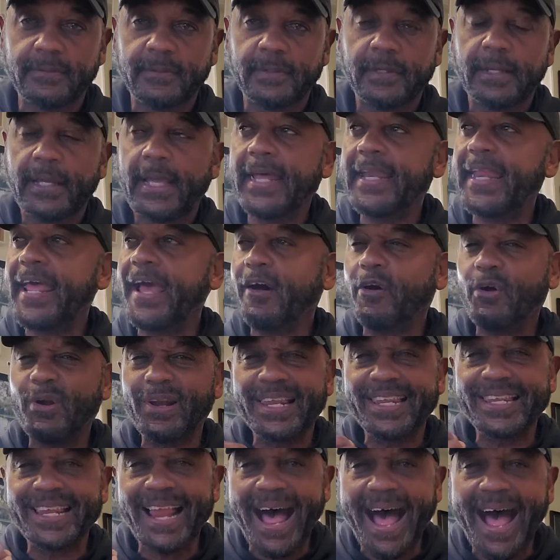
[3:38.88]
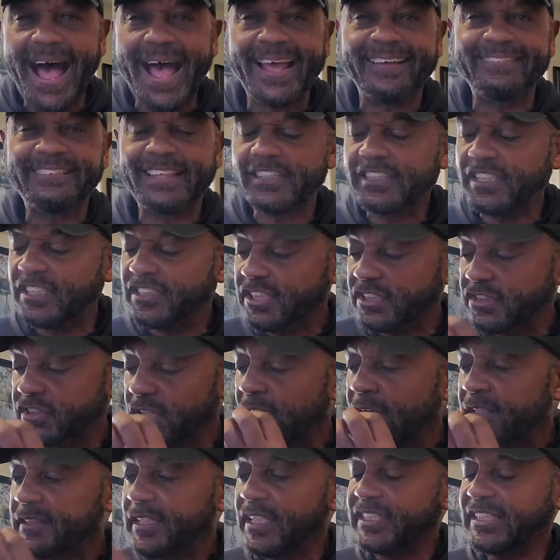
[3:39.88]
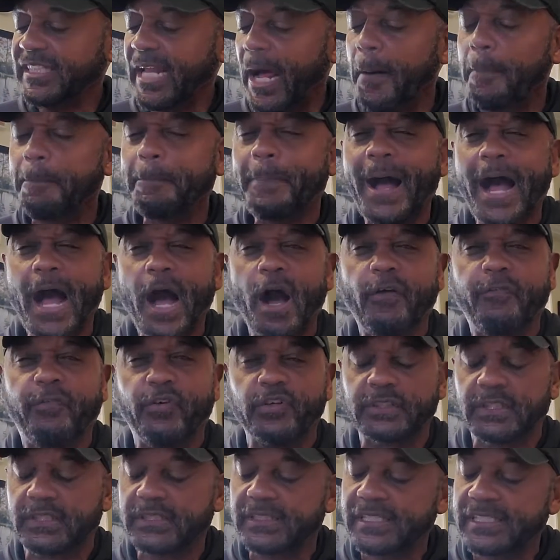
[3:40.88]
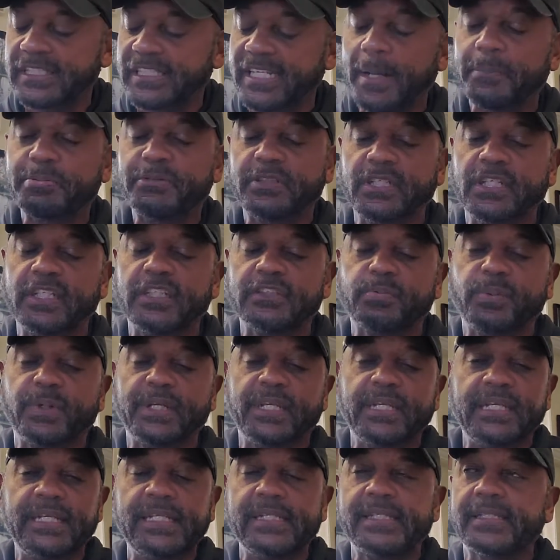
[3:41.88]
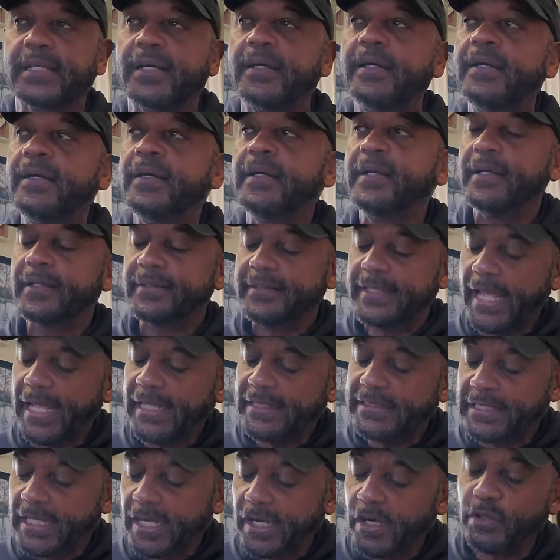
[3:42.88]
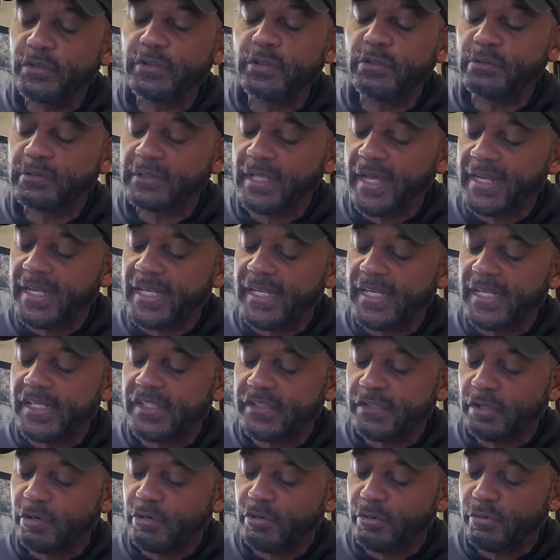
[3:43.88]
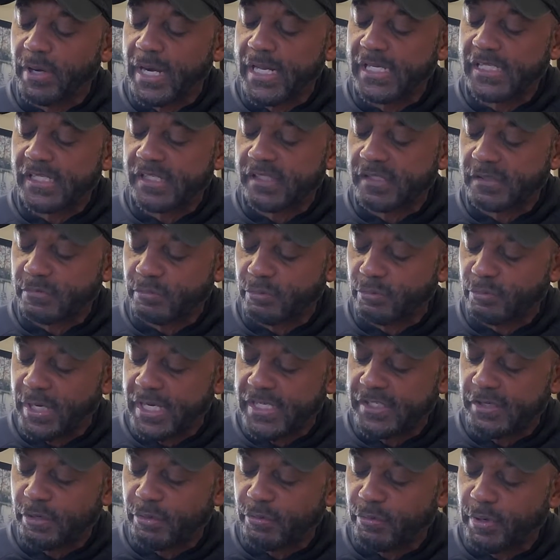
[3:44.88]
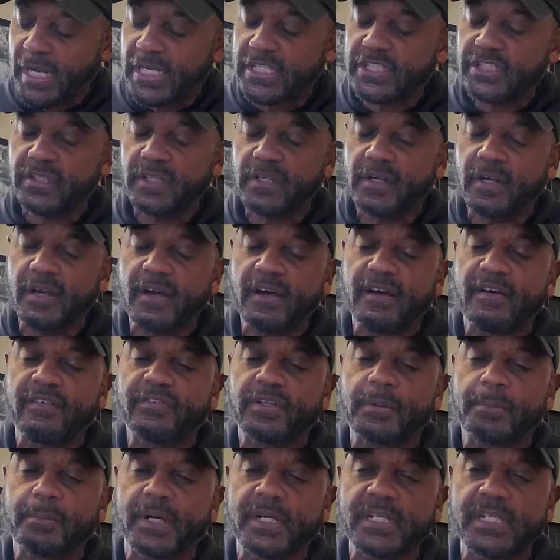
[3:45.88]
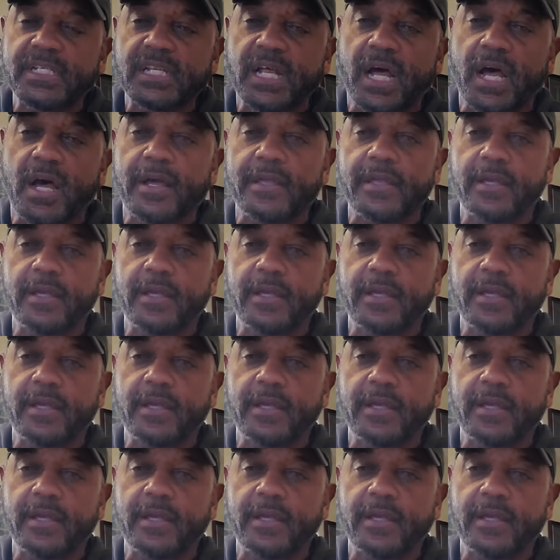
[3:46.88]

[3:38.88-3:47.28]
And they will lie. This is how powerful the deception is with Easter. They tell you that it is the resurrection of the Messiah.